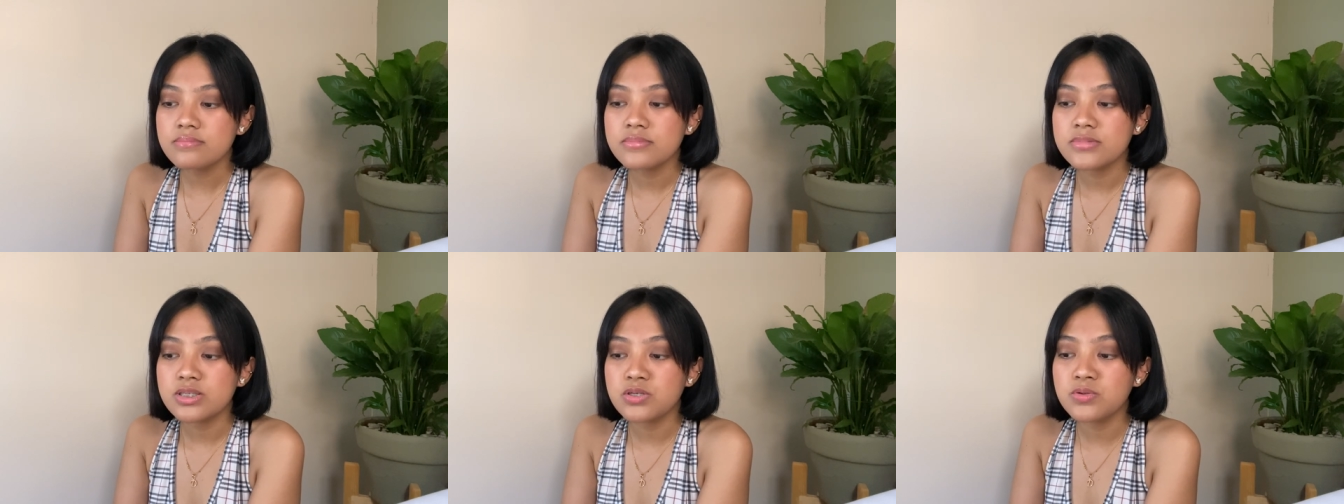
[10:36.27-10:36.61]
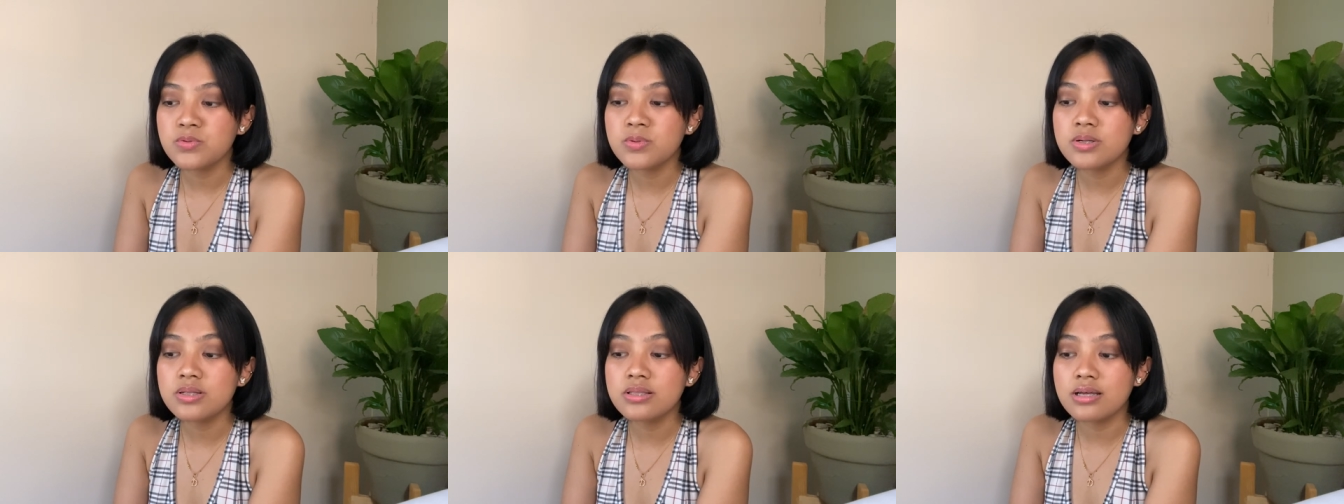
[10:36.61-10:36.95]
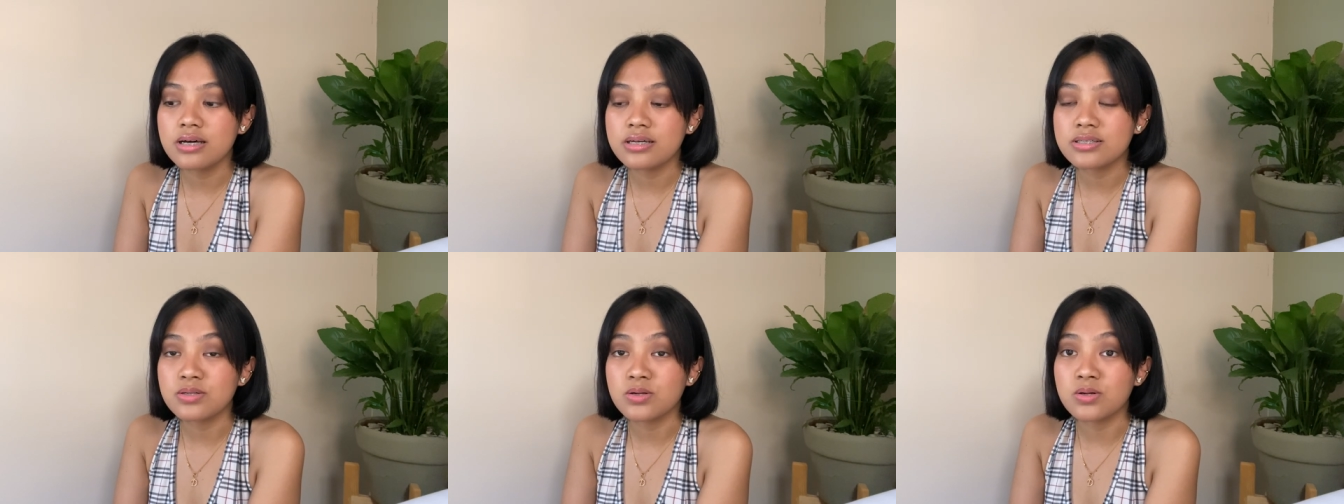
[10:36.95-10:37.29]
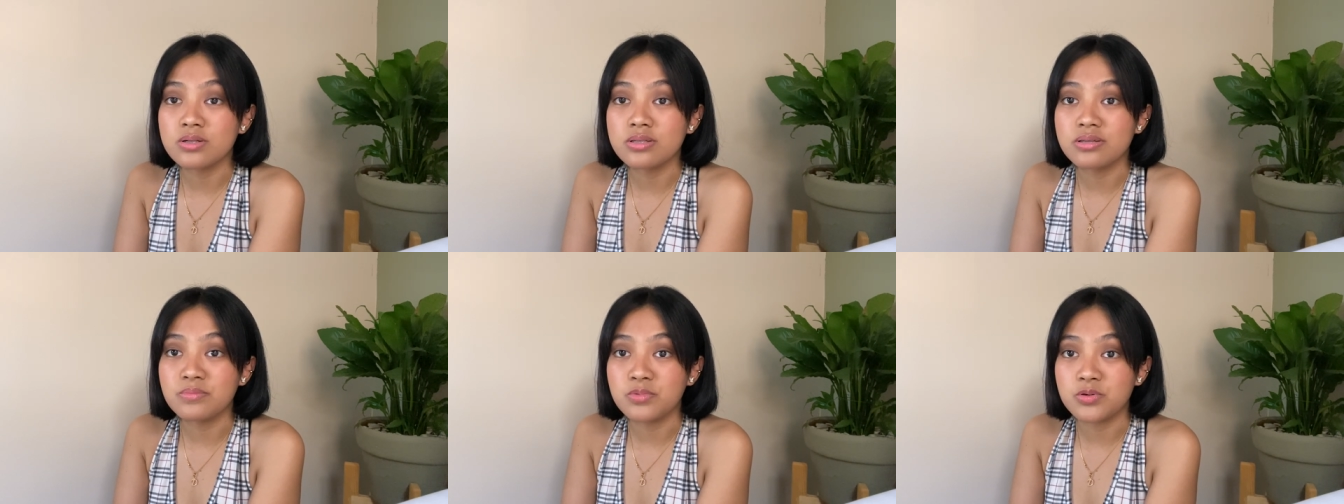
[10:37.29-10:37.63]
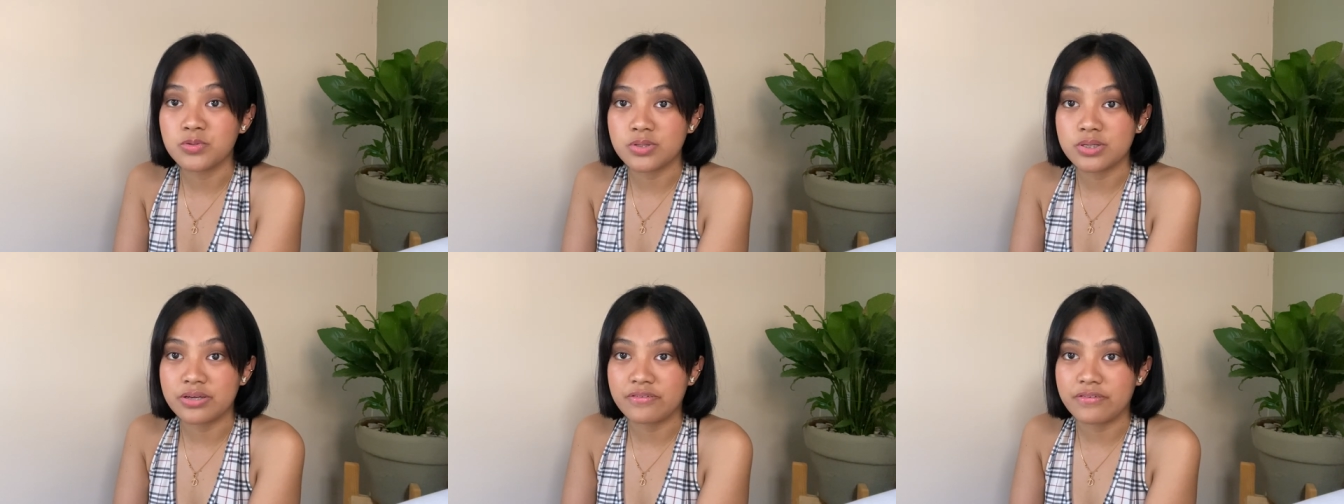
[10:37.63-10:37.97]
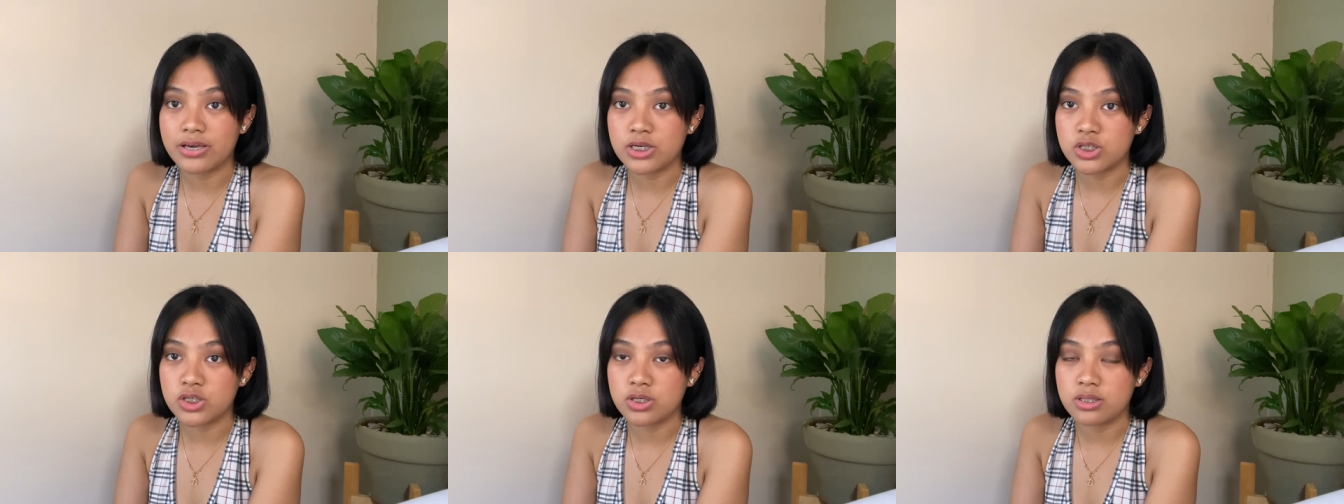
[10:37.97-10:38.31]
you will lose all the
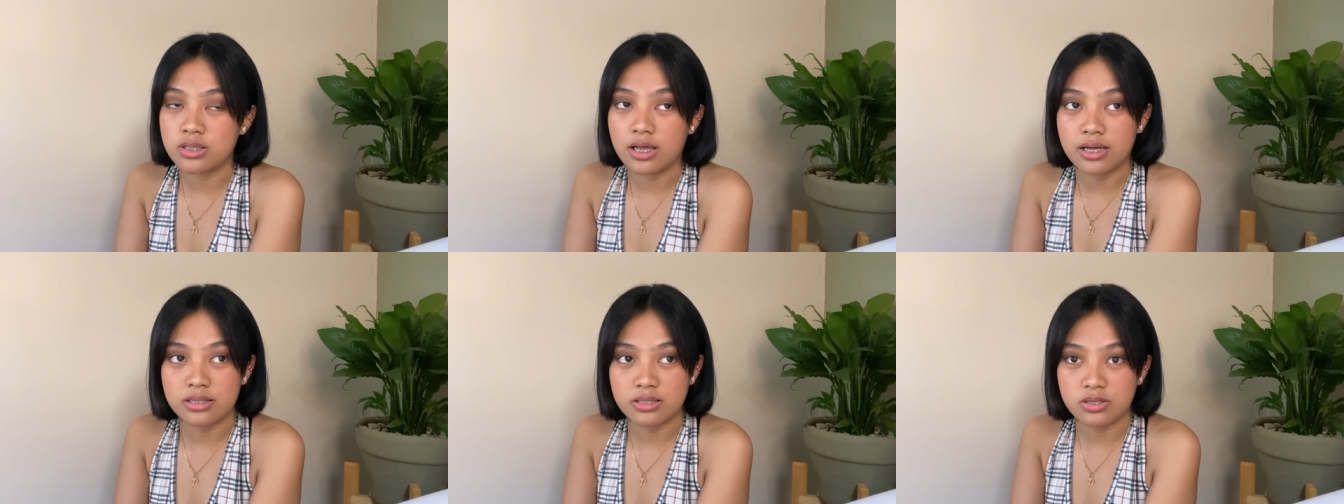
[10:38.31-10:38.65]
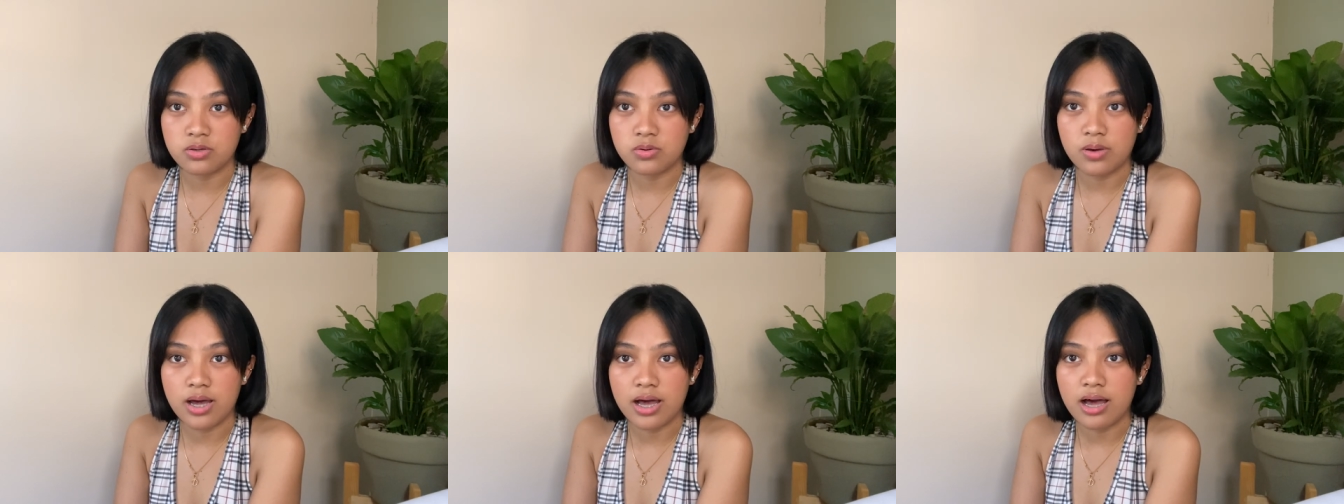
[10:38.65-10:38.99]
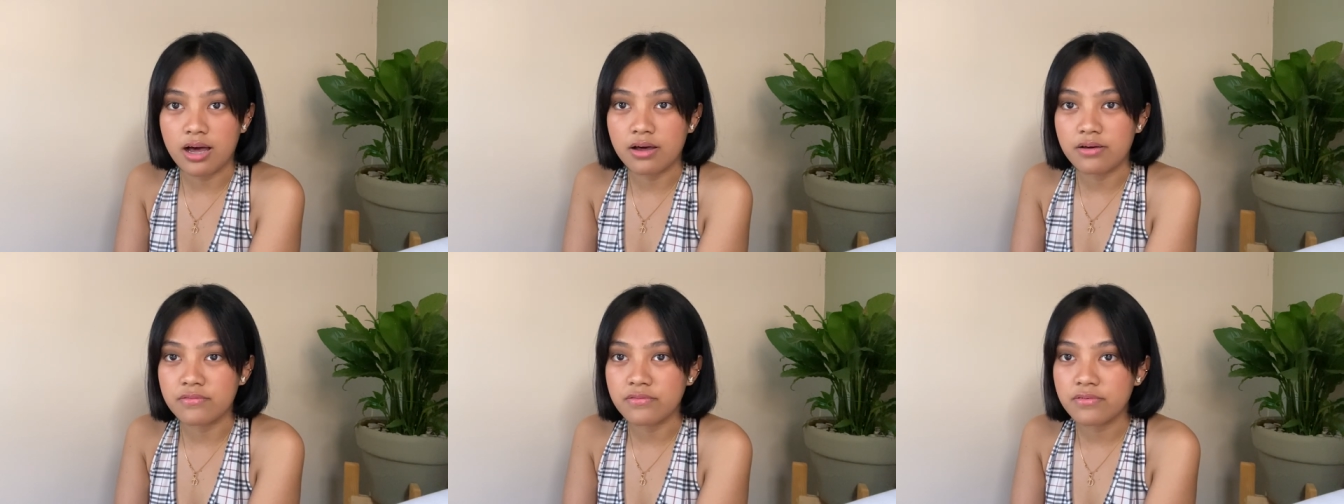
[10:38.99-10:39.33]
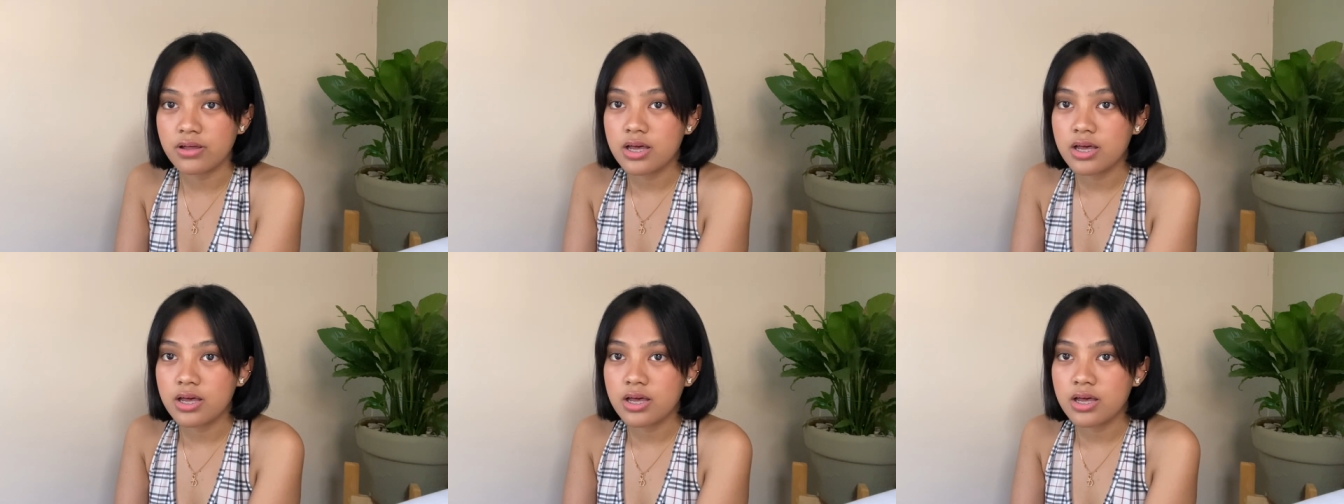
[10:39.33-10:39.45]
motivation that you have.